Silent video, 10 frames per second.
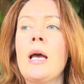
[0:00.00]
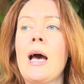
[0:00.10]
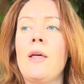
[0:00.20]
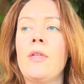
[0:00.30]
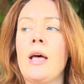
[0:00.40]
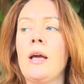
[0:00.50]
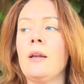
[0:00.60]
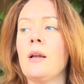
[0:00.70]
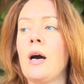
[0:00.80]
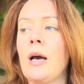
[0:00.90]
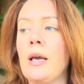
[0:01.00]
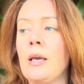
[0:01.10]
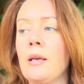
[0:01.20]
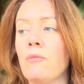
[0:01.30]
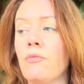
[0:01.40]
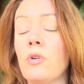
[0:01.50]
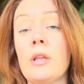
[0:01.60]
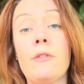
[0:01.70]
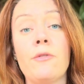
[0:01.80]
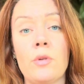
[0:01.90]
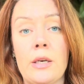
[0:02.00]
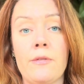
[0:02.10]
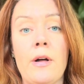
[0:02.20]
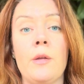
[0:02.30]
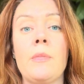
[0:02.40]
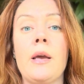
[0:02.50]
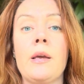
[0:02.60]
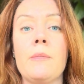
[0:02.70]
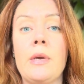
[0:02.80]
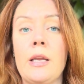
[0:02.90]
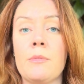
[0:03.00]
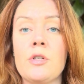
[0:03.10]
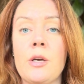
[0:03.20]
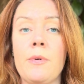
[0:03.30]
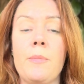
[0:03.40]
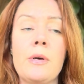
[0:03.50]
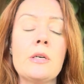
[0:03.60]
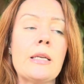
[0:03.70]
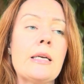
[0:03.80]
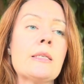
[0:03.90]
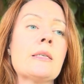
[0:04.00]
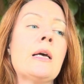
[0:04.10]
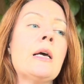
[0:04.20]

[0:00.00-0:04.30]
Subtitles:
And then I really fully developed my mediumship abilities.